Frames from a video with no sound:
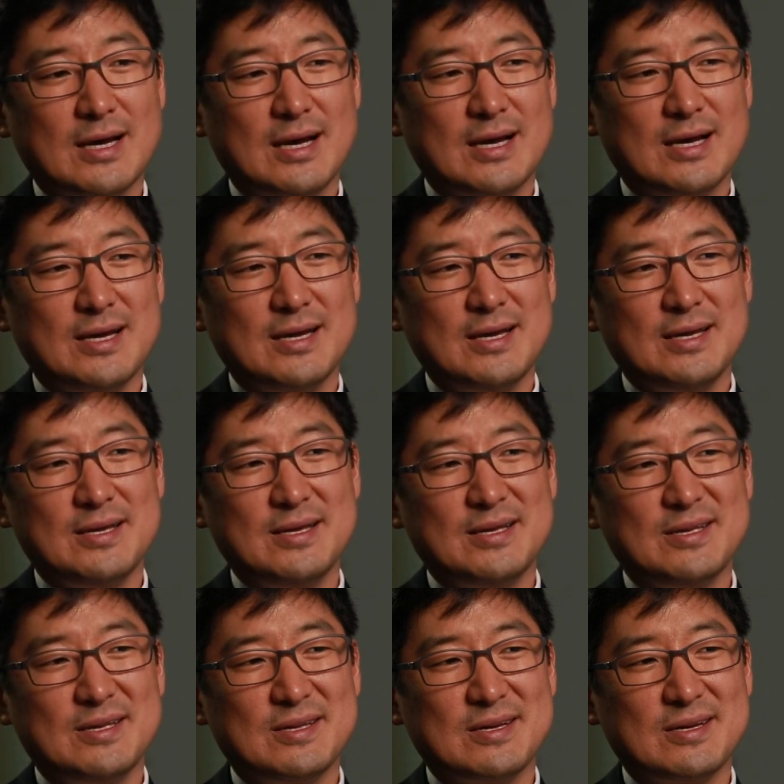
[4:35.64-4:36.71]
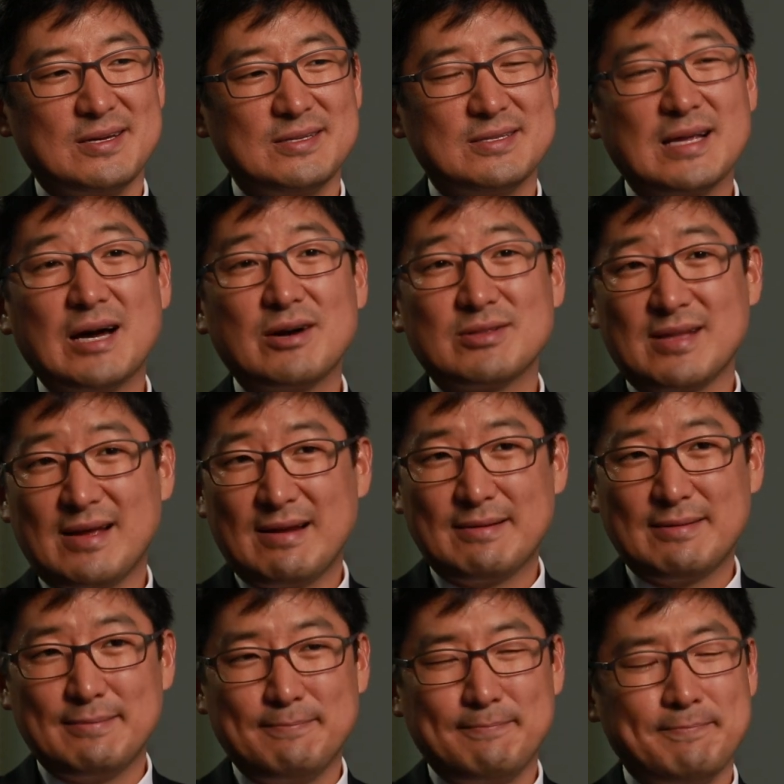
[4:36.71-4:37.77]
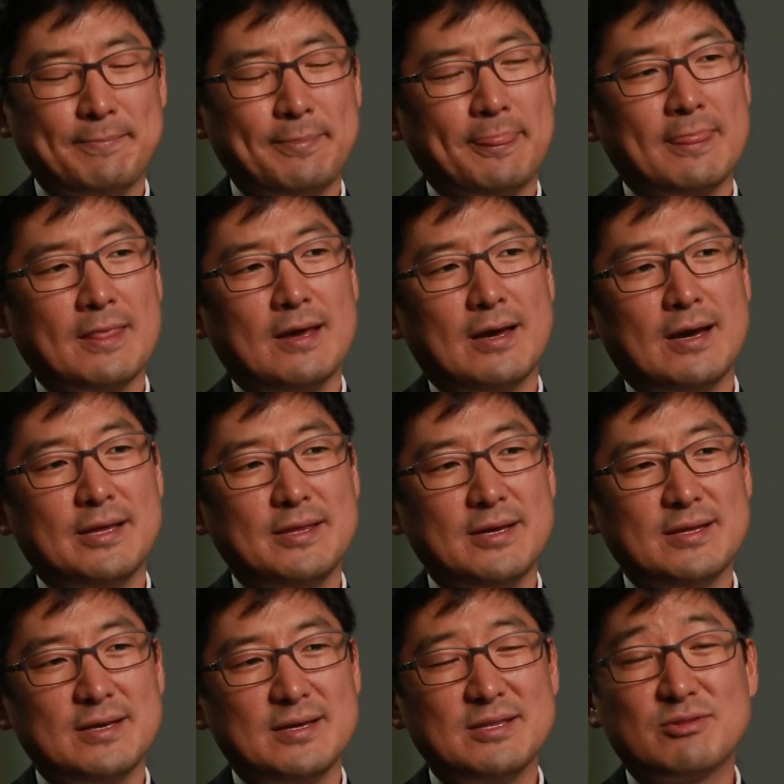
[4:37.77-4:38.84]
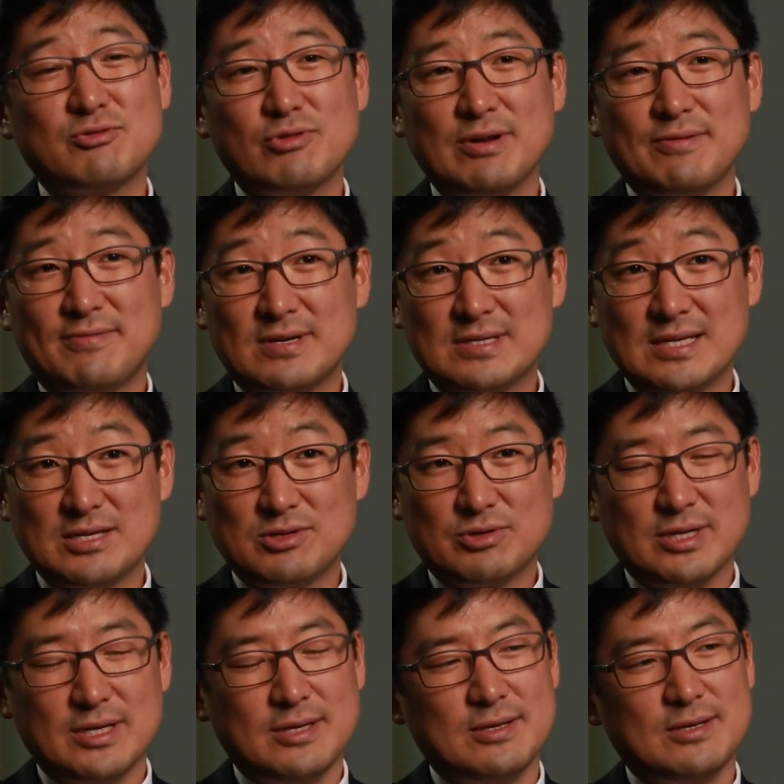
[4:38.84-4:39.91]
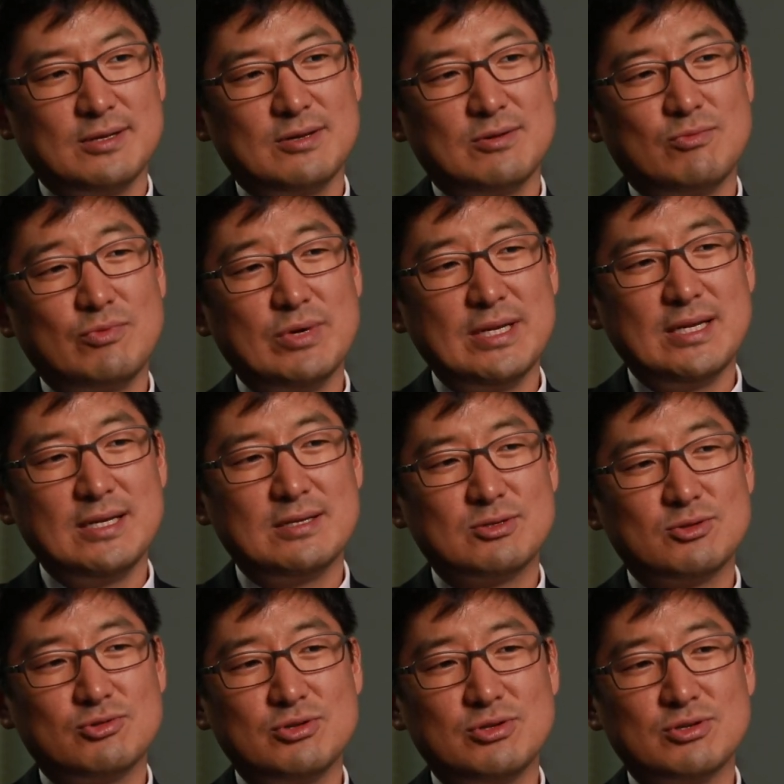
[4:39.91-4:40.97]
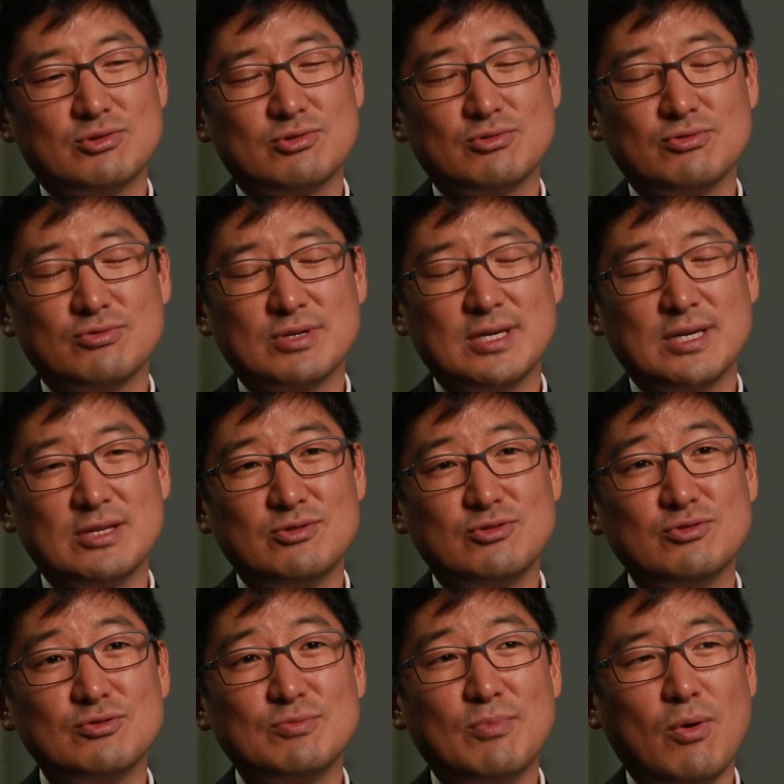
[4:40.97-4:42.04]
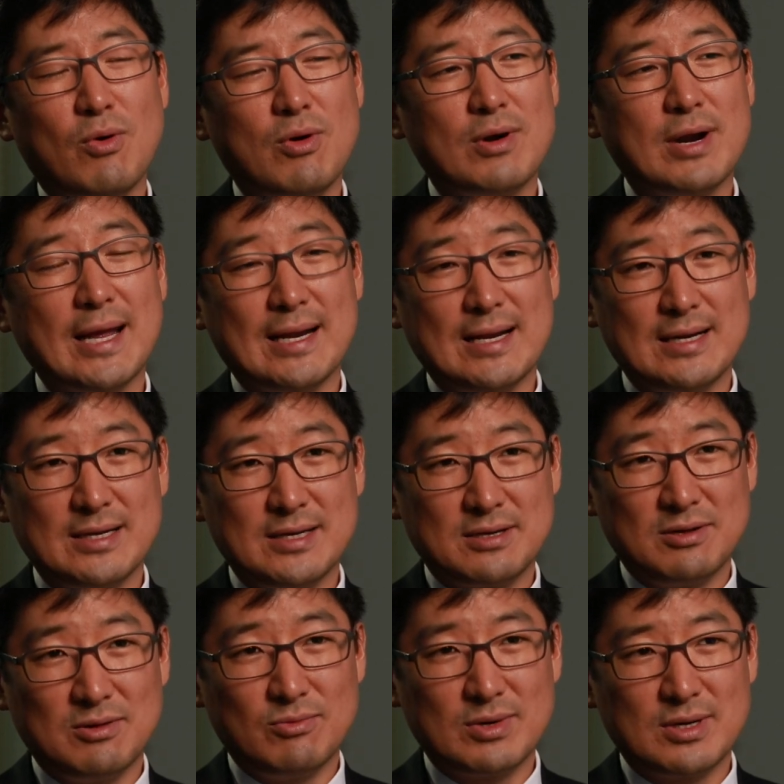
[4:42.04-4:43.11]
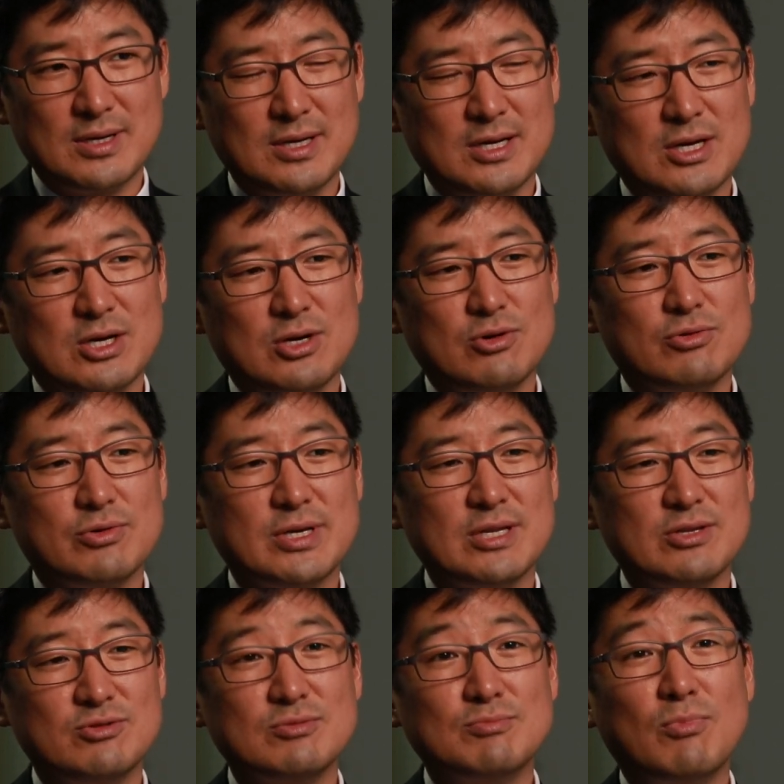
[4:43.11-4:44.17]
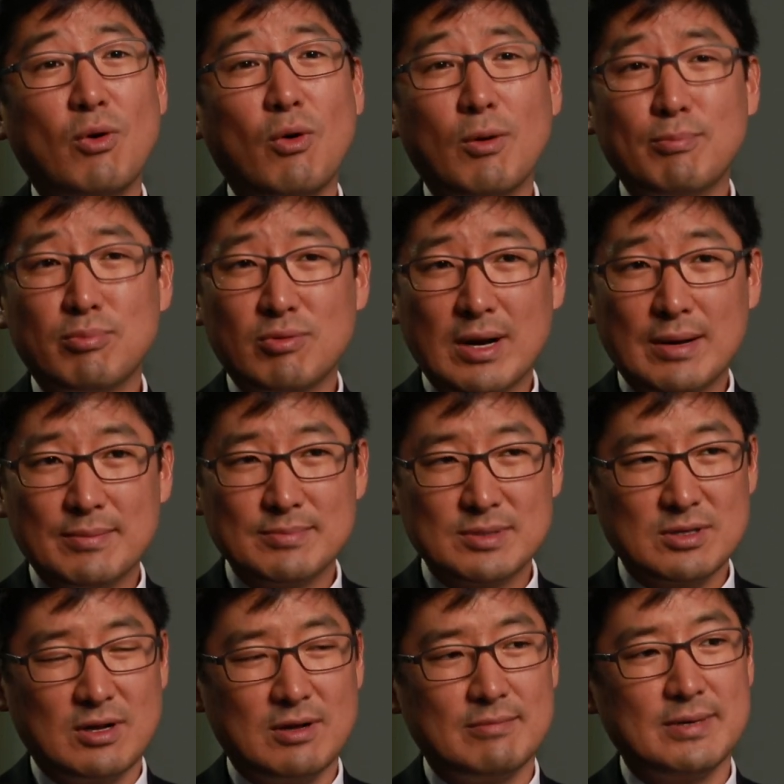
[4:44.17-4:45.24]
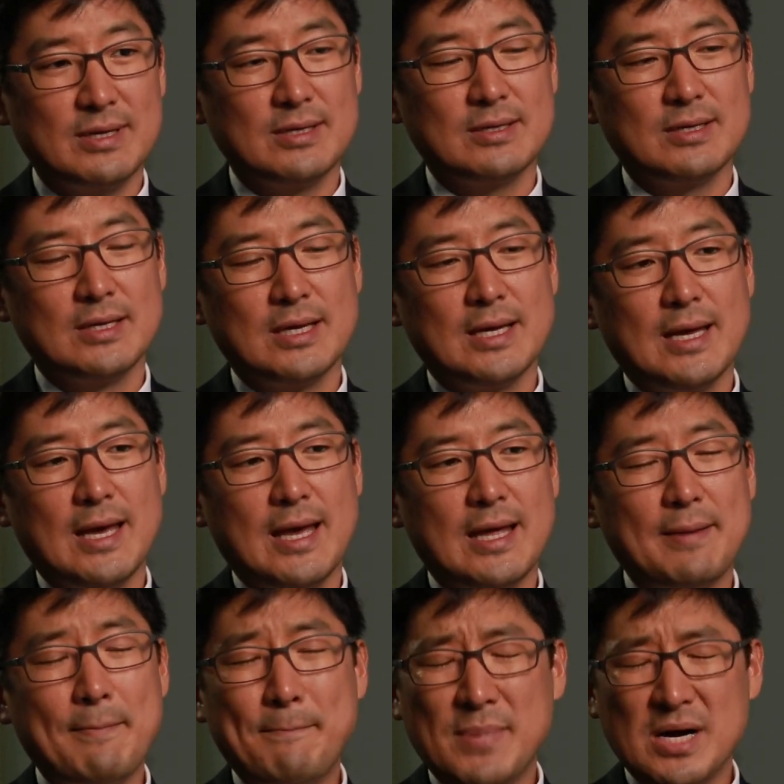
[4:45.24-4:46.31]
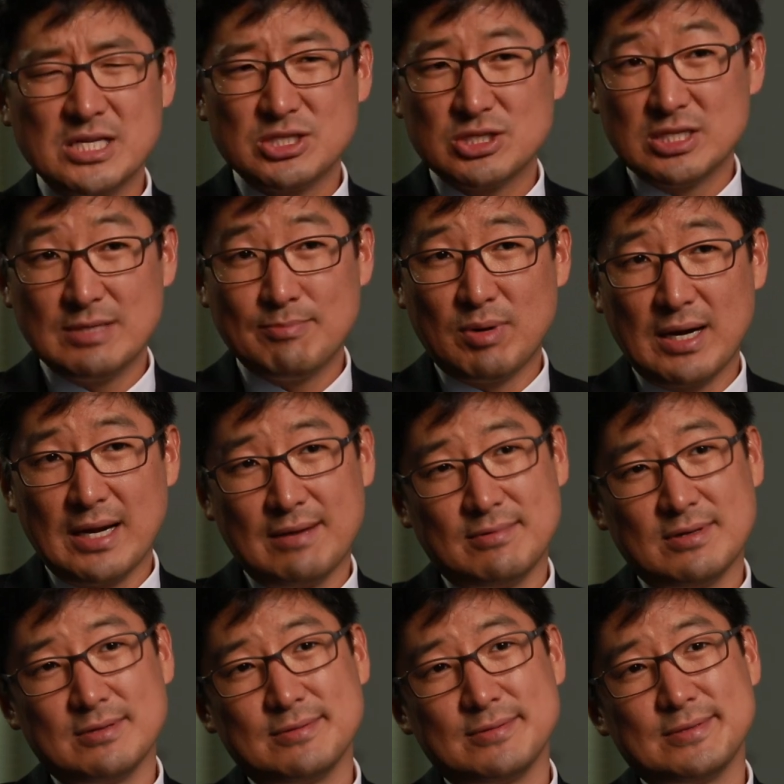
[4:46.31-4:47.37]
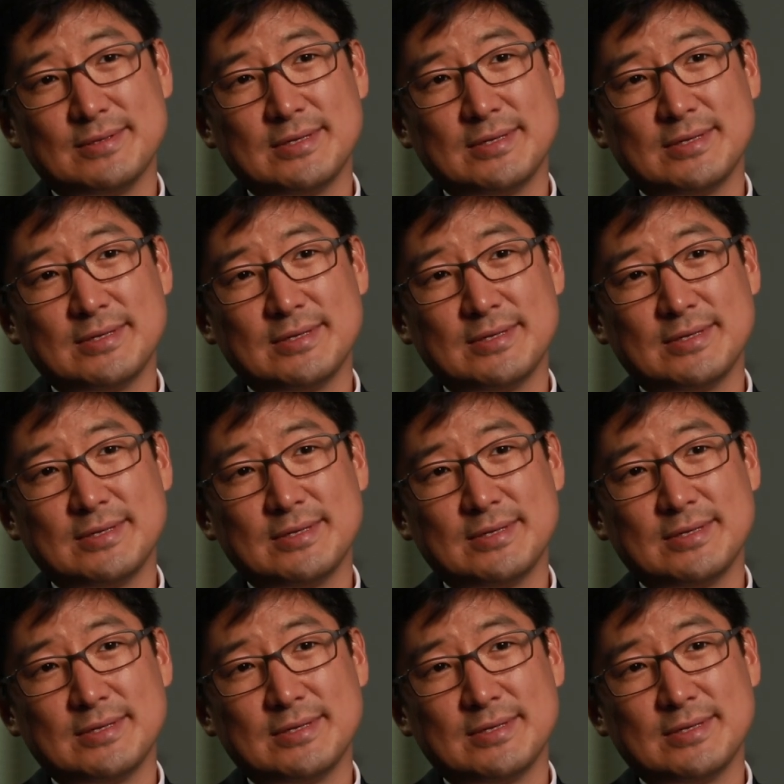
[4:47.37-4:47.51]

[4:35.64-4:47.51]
I doubt that. I think in the 21st century, we need students who can do more analytical work, who can do more problem solving at a much deeper level,